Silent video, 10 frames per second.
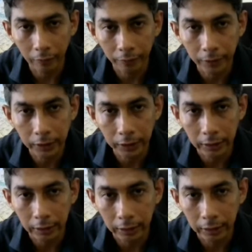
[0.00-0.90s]
which
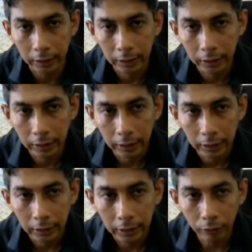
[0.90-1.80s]
is
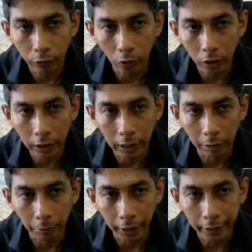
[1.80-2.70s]
4
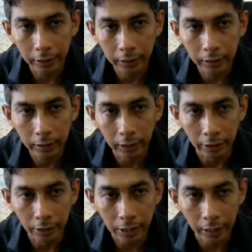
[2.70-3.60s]
gigabyte
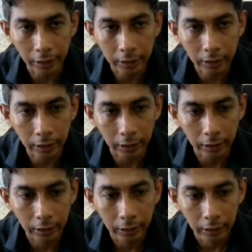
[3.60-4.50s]
in size
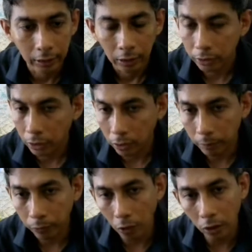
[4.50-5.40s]
here.
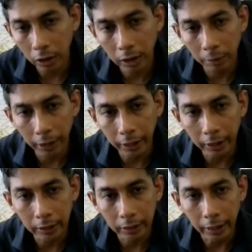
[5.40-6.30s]
So 4 gigabyte
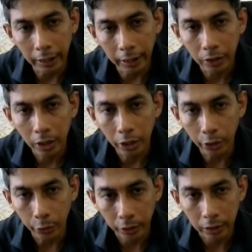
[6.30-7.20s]
is
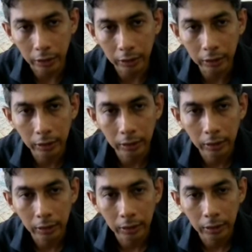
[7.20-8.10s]
huge, yeah.
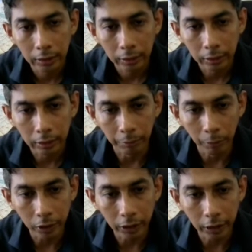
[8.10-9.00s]
The
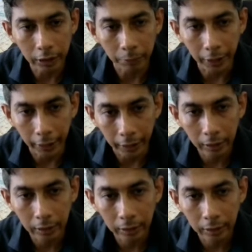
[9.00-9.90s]
memory is big
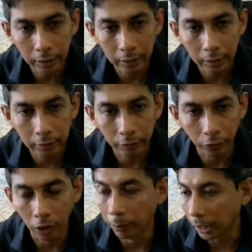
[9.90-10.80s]

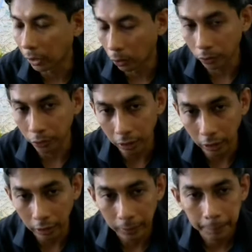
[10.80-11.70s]
for a microcontroller.